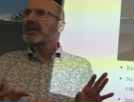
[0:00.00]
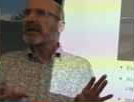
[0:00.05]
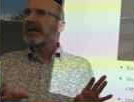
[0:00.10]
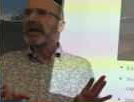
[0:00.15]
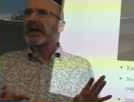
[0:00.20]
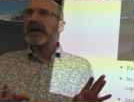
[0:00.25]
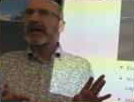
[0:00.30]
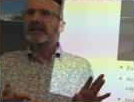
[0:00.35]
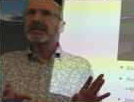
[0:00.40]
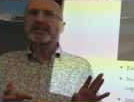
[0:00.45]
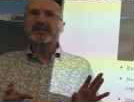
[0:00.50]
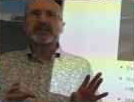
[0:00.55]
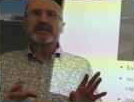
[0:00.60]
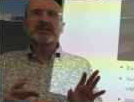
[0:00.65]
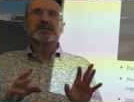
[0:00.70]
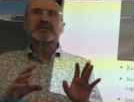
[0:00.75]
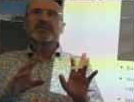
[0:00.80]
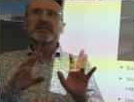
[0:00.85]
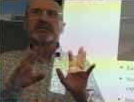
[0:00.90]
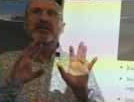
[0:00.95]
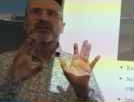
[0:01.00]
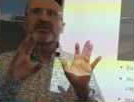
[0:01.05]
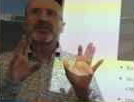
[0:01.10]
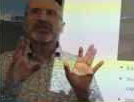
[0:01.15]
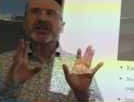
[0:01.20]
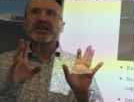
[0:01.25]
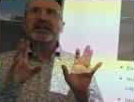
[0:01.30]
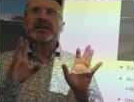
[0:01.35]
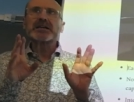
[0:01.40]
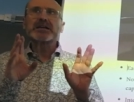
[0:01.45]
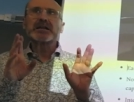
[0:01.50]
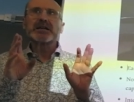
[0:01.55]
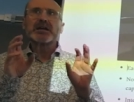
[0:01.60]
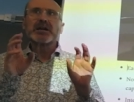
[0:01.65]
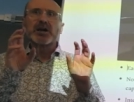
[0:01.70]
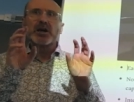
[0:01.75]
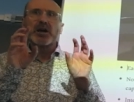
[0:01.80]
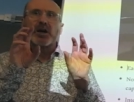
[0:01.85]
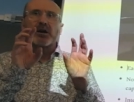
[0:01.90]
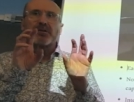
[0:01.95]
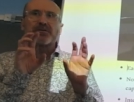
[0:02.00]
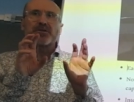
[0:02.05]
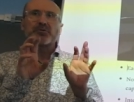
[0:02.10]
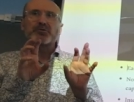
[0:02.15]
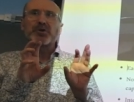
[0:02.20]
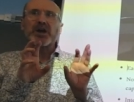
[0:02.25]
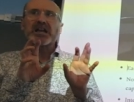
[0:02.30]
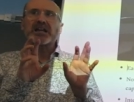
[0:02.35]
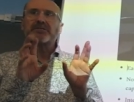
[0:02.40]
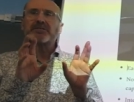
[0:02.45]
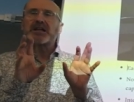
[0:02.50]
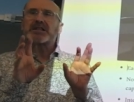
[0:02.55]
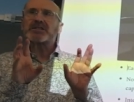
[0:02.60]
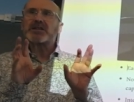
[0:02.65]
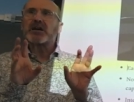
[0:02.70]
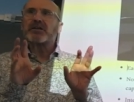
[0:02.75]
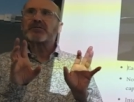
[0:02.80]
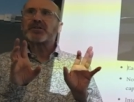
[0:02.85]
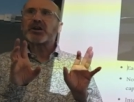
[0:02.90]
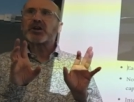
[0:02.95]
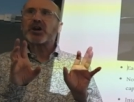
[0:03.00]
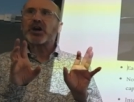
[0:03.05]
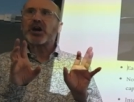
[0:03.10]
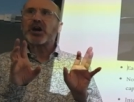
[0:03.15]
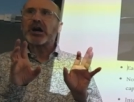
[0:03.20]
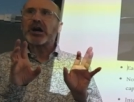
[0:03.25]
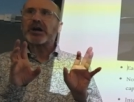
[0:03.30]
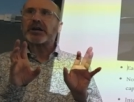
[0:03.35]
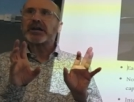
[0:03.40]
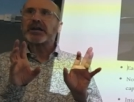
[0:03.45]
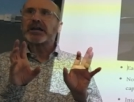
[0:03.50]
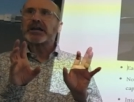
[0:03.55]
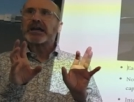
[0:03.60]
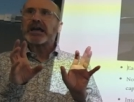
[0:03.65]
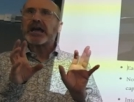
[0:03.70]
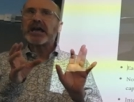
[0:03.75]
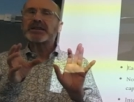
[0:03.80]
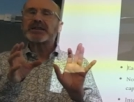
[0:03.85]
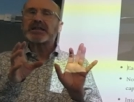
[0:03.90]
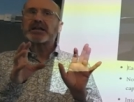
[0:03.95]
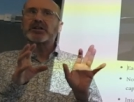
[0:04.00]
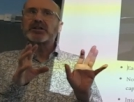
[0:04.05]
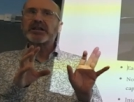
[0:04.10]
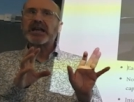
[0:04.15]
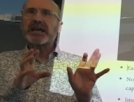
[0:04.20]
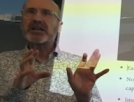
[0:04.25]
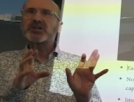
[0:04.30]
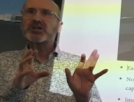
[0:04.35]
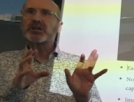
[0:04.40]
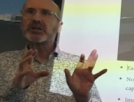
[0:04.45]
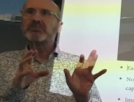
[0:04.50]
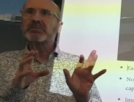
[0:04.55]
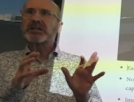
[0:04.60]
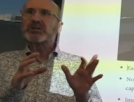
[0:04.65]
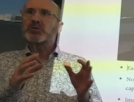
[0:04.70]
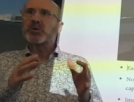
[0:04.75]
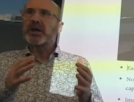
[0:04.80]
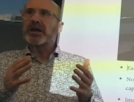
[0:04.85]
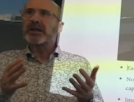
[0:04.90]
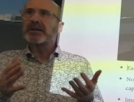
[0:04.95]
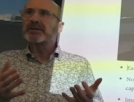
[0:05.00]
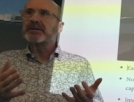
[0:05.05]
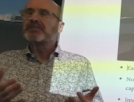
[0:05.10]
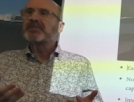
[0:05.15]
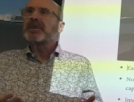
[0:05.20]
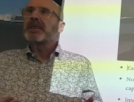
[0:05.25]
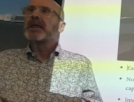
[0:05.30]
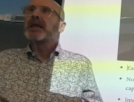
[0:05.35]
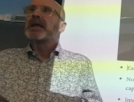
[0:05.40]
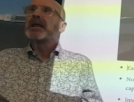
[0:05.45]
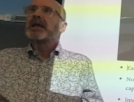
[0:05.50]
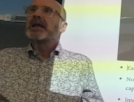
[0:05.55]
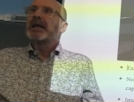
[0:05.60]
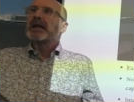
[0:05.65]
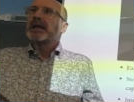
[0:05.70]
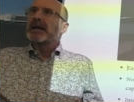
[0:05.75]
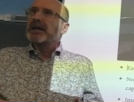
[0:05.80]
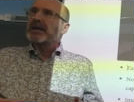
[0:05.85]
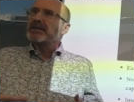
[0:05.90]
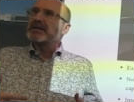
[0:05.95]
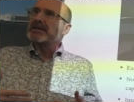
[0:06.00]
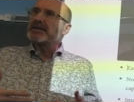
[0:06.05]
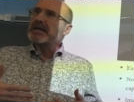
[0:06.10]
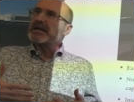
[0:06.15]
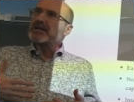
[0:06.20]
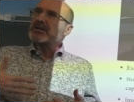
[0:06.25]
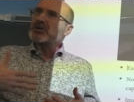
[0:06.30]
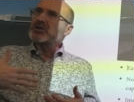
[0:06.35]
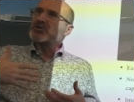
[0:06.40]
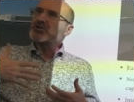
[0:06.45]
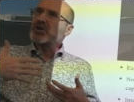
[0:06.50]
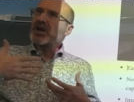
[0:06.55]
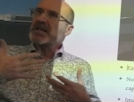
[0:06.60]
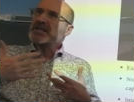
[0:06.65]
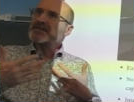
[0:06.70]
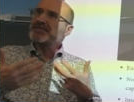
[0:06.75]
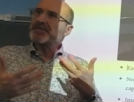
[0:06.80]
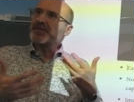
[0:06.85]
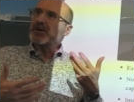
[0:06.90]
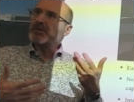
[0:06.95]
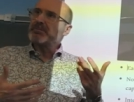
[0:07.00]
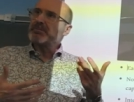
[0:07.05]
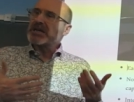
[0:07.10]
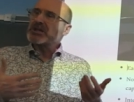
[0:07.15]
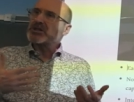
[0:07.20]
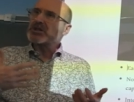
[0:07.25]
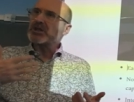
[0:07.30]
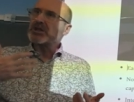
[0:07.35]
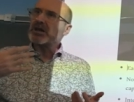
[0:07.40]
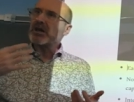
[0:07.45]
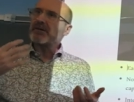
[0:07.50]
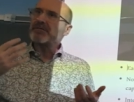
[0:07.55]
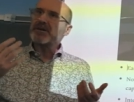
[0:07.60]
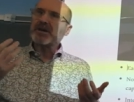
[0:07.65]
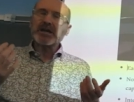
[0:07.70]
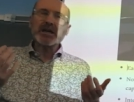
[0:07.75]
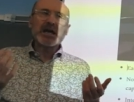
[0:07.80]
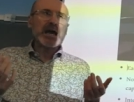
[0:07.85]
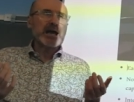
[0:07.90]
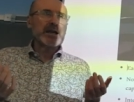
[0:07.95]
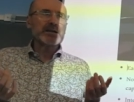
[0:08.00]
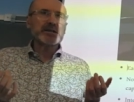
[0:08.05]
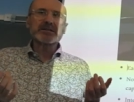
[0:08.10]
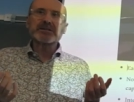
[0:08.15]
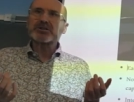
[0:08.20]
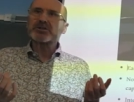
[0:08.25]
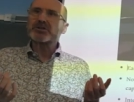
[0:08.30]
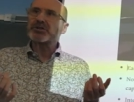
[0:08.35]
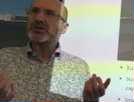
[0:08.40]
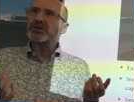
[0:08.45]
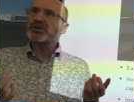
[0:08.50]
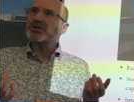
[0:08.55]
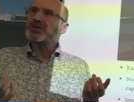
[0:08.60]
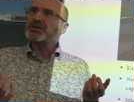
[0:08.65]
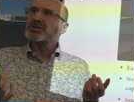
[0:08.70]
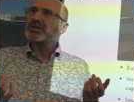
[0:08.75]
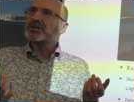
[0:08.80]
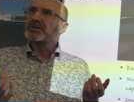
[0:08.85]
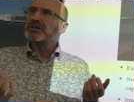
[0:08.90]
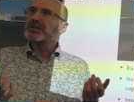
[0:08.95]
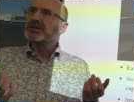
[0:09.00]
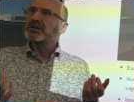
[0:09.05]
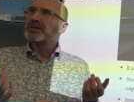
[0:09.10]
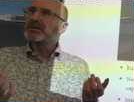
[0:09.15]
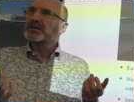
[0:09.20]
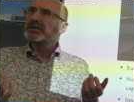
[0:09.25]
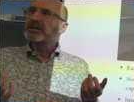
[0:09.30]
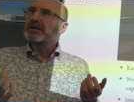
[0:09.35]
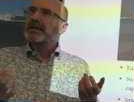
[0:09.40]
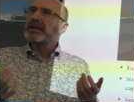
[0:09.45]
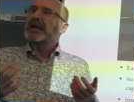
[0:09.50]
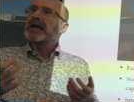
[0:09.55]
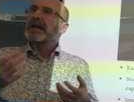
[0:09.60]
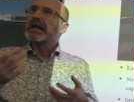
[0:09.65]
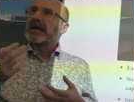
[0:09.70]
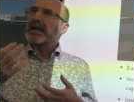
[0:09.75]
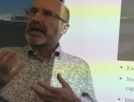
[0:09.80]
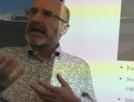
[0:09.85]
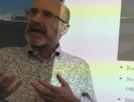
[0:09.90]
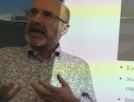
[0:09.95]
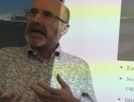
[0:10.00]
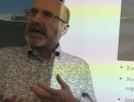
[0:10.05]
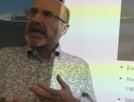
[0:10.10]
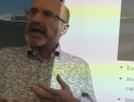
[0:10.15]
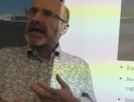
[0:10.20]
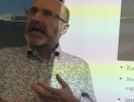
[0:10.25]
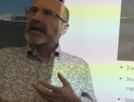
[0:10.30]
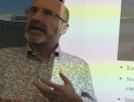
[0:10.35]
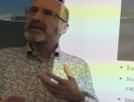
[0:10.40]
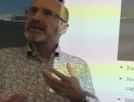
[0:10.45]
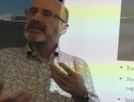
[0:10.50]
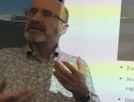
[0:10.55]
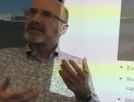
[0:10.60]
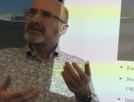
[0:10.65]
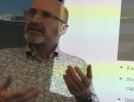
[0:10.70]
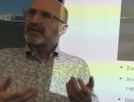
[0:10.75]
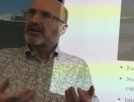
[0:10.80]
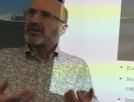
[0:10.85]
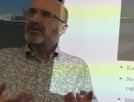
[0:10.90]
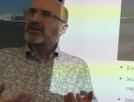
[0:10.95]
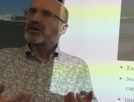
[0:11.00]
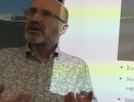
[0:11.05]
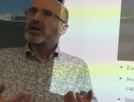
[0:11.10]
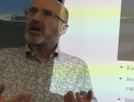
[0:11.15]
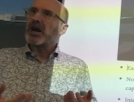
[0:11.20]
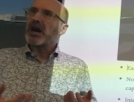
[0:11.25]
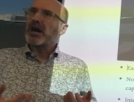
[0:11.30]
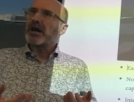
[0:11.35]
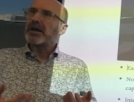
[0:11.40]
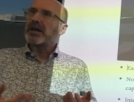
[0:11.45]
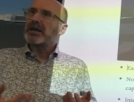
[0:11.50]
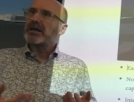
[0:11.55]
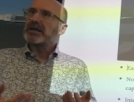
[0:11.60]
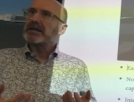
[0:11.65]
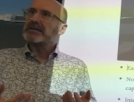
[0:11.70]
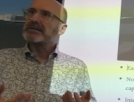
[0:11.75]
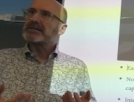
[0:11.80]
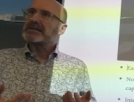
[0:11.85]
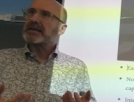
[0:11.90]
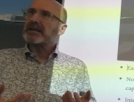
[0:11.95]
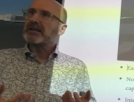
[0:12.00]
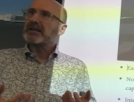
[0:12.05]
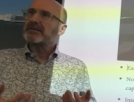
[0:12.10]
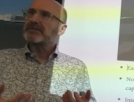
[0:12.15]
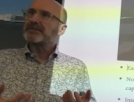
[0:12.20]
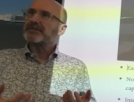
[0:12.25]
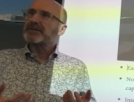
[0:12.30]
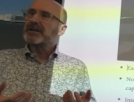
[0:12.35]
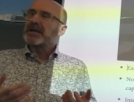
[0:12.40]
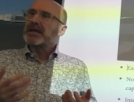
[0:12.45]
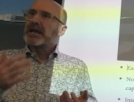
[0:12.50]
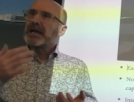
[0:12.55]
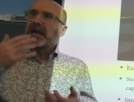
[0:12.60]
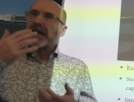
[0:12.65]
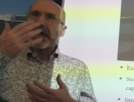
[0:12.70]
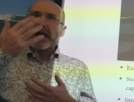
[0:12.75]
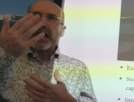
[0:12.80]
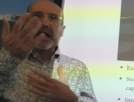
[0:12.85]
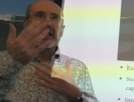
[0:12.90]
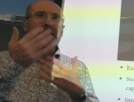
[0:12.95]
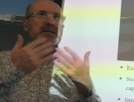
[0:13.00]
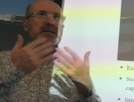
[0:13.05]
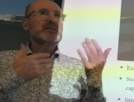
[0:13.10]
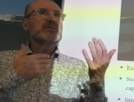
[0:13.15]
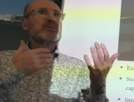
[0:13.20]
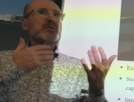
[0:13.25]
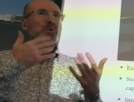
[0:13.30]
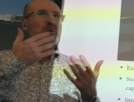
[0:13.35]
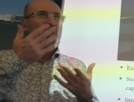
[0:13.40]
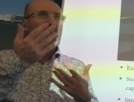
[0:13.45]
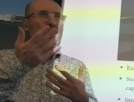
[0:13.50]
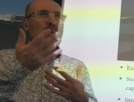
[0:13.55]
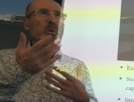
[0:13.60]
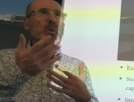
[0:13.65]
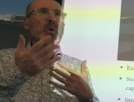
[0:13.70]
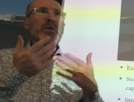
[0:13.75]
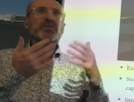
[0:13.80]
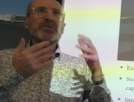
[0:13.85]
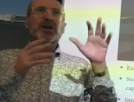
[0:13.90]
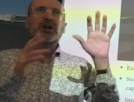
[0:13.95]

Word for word: and think of the relevance of the car and the connection between the transformation of the characters and the car itself. And what the